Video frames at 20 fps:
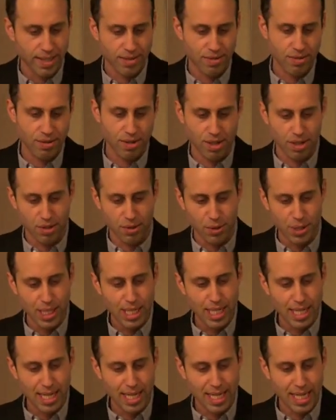And so
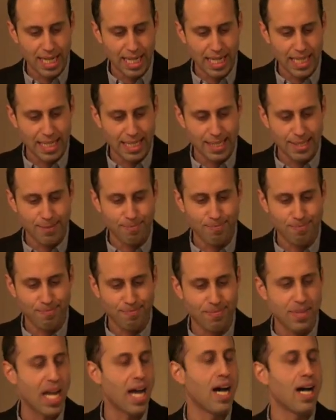um,